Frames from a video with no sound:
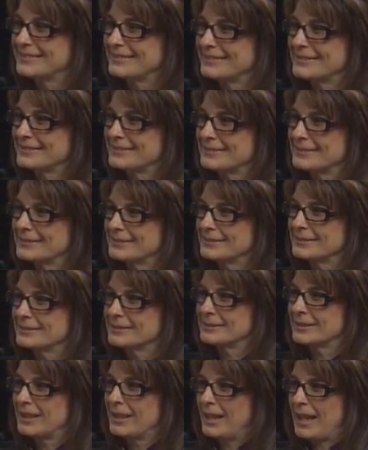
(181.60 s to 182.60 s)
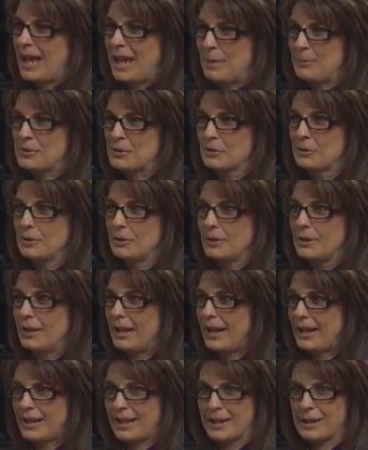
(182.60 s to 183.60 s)
these girls some lessons?
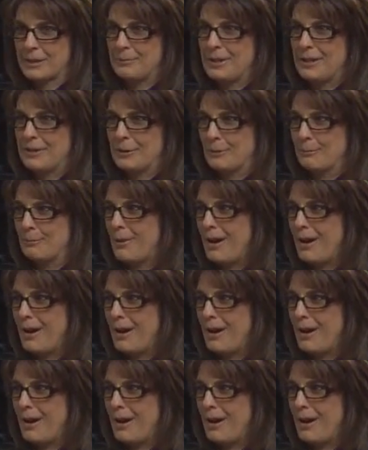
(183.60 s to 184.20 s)
Absolutely. Heck, I could be their